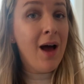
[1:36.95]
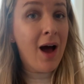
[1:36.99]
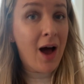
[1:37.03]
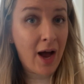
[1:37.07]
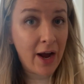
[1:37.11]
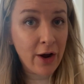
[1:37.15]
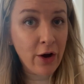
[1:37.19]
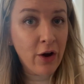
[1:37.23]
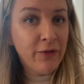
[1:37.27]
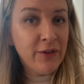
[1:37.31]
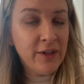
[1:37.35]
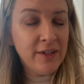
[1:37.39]

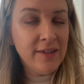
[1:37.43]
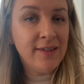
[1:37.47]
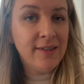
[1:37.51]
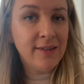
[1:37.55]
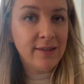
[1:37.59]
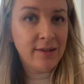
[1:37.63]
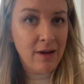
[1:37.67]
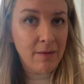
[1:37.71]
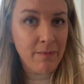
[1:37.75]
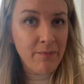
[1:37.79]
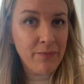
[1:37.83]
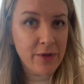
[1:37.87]
I often
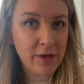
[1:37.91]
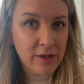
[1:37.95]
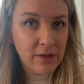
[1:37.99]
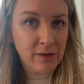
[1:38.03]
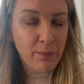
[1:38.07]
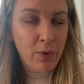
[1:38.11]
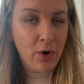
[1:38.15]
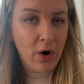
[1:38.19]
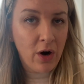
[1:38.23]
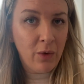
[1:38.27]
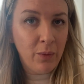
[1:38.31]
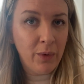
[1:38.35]
skip this
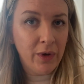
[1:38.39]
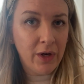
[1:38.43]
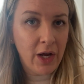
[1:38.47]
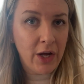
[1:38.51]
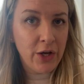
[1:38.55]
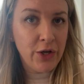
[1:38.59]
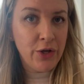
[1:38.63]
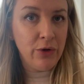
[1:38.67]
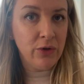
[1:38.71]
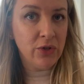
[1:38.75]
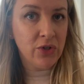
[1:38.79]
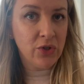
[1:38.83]
part when I
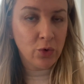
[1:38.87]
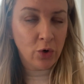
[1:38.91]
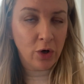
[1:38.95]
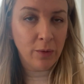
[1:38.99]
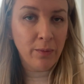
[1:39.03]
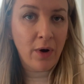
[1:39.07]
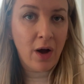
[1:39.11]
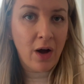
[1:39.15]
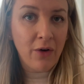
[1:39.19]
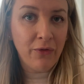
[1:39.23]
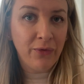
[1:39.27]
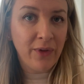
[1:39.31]
use
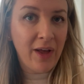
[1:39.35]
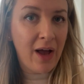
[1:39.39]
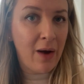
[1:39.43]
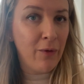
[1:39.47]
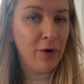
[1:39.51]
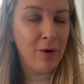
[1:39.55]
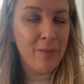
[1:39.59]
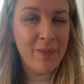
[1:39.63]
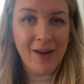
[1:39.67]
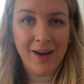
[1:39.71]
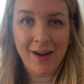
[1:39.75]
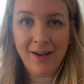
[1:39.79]
store-bought
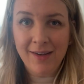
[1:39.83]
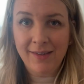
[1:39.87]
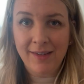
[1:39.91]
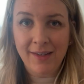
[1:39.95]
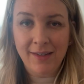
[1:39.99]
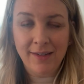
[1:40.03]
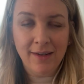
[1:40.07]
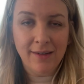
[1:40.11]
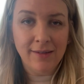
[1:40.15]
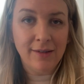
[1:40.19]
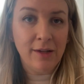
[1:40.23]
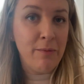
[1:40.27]
flour because
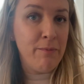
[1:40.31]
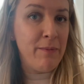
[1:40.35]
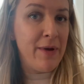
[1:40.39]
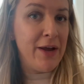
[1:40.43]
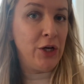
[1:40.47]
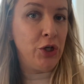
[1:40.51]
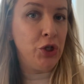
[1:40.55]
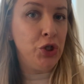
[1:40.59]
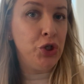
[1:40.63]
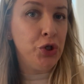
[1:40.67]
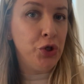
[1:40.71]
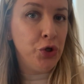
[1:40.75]
it doesn't
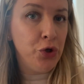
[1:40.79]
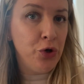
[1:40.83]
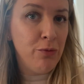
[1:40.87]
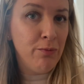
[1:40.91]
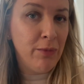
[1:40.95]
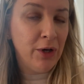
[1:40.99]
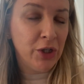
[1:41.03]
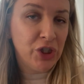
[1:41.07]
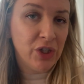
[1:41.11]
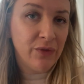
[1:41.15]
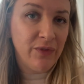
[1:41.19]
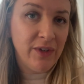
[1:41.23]
make too
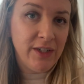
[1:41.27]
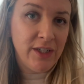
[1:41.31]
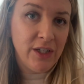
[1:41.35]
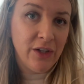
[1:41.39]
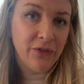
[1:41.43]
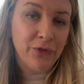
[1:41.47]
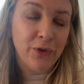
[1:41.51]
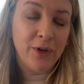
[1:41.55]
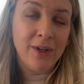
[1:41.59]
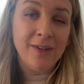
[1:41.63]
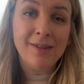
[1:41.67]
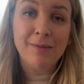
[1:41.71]
much of a
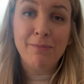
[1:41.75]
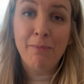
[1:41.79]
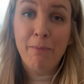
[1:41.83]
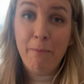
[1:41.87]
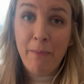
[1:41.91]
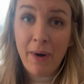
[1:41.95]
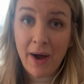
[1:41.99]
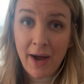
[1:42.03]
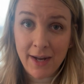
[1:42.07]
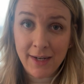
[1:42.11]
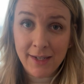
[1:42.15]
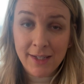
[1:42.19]
difference.
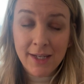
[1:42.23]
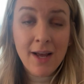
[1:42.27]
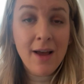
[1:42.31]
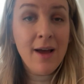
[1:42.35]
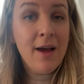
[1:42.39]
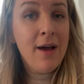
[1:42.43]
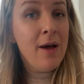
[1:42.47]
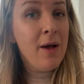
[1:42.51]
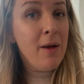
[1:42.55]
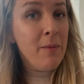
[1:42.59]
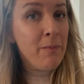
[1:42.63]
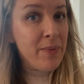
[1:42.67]
But
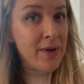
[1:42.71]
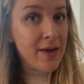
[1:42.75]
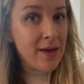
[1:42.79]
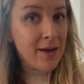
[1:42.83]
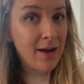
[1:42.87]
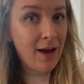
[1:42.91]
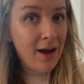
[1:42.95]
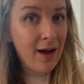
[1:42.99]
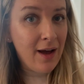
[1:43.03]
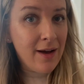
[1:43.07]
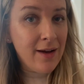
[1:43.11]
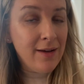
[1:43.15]

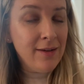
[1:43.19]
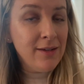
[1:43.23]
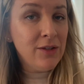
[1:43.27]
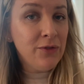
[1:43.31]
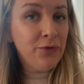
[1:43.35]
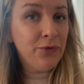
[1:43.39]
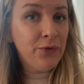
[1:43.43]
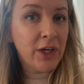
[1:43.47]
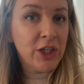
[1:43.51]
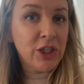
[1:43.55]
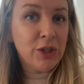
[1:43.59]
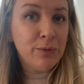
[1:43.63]
because
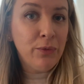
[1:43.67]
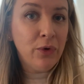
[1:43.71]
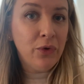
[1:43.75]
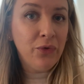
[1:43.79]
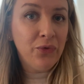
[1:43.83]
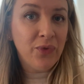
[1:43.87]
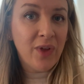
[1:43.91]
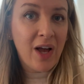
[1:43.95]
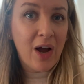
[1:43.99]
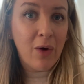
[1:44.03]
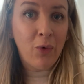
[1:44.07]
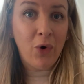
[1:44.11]
fresh
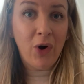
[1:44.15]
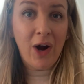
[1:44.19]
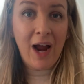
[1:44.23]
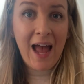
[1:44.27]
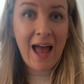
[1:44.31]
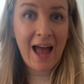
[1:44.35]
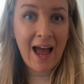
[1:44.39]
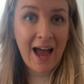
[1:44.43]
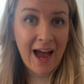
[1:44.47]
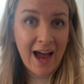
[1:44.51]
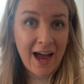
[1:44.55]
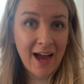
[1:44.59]
milled flour
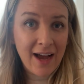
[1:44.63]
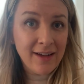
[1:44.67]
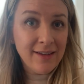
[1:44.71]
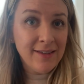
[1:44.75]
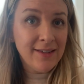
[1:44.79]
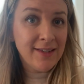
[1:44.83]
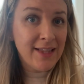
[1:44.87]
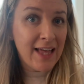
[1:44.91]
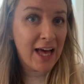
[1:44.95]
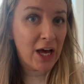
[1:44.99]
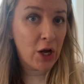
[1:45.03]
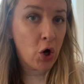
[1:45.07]

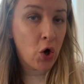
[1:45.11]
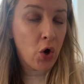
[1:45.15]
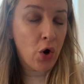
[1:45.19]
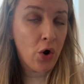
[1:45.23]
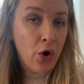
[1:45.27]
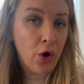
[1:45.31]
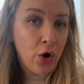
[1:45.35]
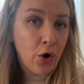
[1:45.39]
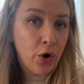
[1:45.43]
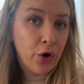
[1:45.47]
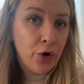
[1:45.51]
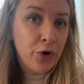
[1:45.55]
has that
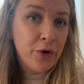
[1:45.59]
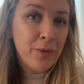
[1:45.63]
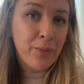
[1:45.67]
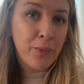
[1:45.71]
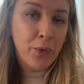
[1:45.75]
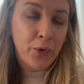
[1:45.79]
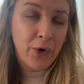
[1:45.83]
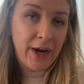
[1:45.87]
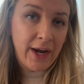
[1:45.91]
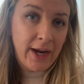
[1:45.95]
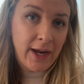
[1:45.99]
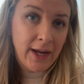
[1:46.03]
hard
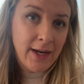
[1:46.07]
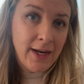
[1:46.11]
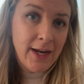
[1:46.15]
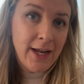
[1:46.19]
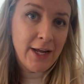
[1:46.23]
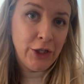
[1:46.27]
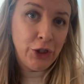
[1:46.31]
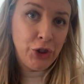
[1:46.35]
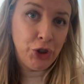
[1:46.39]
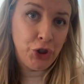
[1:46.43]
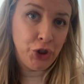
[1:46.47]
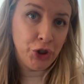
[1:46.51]
bran
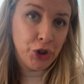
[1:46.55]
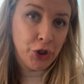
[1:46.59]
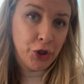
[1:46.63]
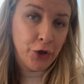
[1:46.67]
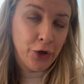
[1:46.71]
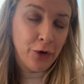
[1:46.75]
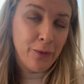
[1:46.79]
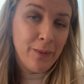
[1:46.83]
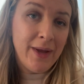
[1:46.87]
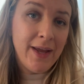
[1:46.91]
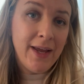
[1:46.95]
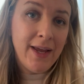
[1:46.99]
and
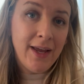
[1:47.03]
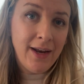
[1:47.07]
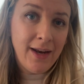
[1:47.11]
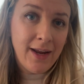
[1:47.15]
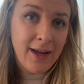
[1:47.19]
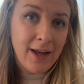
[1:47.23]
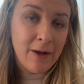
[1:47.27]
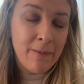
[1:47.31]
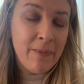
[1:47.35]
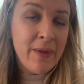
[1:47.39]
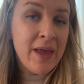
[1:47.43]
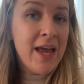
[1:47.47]
germ in
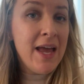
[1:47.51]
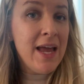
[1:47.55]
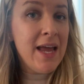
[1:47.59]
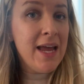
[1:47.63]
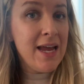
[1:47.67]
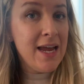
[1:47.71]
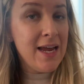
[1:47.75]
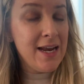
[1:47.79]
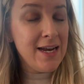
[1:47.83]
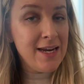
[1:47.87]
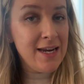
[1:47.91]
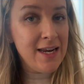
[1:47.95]
it,
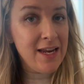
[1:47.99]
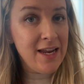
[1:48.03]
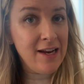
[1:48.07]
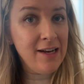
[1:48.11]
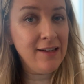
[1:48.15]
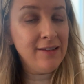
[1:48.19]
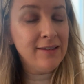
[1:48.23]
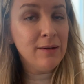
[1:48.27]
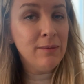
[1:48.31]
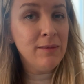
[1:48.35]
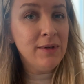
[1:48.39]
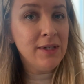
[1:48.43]
it
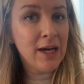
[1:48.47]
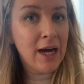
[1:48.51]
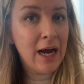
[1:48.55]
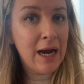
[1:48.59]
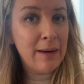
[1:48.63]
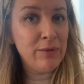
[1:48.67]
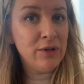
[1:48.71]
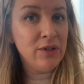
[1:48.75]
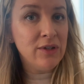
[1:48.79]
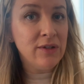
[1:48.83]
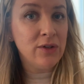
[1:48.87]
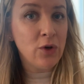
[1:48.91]
needs some
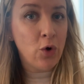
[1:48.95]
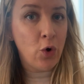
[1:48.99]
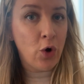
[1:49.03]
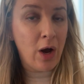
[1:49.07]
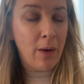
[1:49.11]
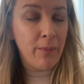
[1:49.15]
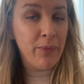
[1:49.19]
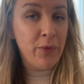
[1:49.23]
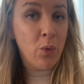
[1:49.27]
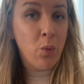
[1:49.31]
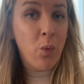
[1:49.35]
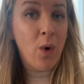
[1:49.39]
time to soak
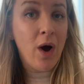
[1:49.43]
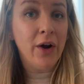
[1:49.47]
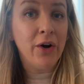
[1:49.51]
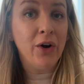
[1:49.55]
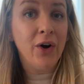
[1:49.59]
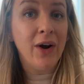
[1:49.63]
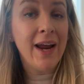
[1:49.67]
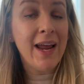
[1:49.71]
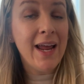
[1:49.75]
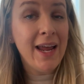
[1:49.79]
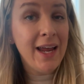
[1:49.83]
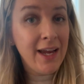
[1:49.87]
up the
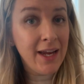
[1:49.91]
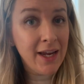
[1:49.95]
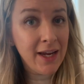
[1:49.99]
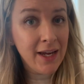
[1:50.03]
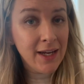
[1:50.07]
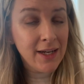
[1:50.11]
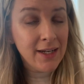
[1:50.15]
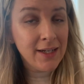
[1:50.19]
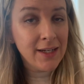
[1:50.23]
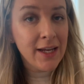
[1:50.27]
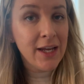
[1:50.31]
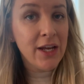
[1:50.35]
water.
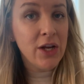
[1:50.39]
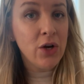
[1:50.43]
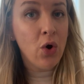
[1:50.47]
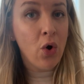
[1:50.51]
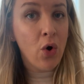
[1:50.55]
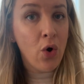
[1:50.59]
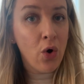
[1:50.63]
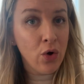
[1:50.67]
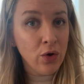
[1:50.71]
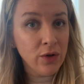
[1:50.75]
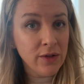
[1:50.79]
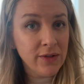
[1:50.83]
And
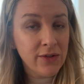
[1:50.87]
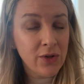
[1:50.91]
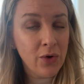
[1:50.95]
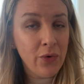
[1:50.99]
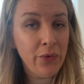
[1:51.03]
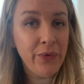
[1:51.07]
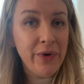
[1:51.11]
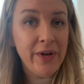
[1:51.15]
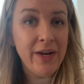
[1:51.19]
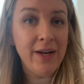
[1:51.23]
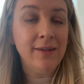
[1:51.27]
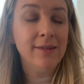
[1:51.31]
it also
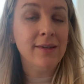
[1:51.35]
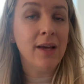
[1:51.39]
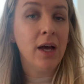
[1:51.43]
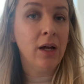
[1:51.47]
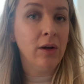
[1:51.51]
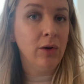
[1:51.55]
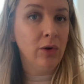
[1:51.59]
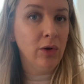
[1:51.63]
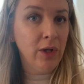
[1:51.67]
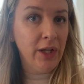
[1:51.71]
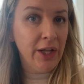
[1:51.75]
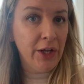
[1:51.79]
needs
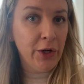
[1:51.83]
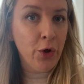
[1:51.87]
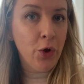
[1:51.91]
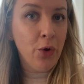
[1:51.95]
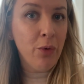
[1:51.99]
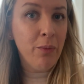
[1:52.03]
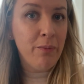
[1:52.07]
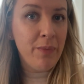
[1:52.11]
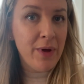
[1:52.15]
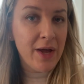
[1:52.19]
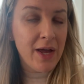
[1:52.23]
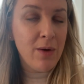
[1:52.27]
a
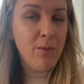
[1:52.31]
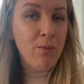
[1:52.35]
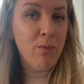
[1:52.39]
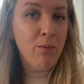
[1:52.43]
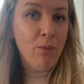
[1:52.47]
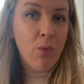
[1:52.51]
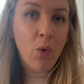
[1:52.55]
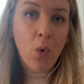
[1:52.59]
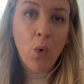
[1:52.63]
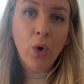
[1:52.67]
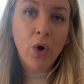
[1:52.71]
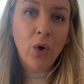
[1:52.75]
little bit
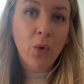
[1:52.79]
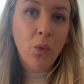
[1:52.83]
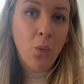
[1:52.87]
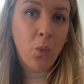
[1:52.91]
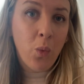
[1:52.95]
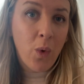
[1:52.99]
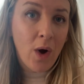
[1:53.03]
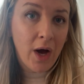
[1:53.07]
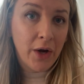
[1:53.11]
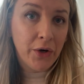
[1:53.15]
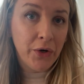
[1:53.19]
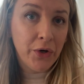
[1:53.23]
more
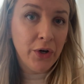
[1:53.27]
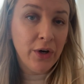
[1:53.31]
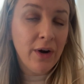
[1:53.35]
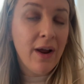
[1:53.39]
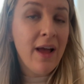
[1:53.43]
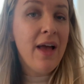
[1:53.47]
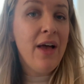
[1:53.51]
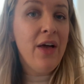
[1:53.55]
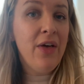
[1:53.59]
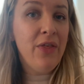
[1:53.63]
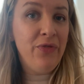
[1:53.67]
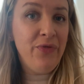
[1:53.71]
water
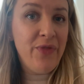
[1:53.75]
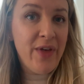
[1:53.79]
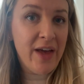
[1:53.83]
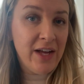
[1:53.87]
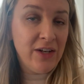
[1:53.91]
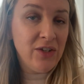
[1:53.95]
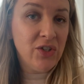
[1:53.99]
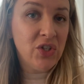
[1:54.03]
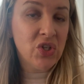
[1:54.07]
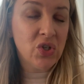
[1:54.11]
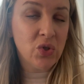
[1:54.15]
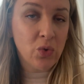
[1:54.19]

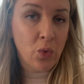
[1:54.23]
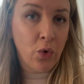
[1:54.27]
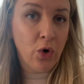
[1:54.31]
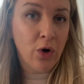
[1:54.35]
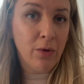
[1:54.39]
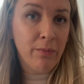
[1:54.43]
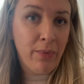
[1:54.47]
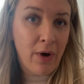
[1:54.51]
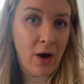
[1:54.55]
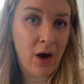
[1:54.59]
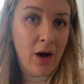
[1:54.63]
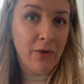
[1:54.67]
than
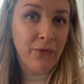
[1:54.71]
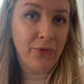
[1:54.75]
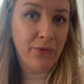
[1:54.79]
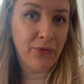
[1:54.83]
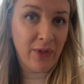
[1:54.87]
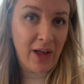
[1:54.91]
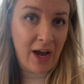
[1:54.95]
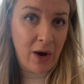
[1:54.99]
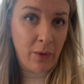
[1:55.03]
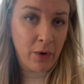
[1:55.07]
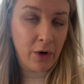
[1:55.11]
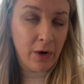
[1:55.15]
store-bought
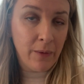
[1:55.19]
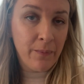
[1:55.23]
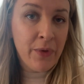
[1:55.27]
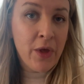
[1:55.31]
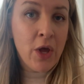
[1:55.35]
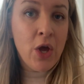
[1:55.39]
flour.